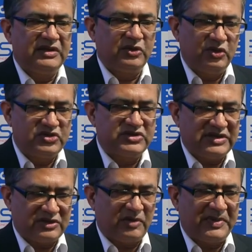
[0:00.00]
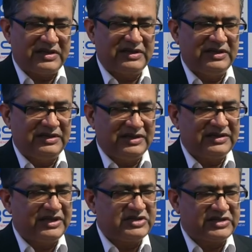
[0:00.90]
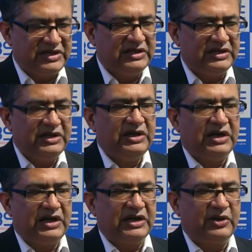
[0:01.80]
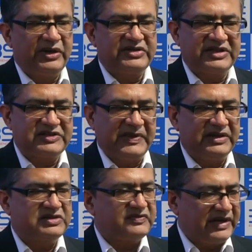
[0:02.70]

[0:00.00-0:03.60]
the goods, the raw material uh, that is steel uh, going six months.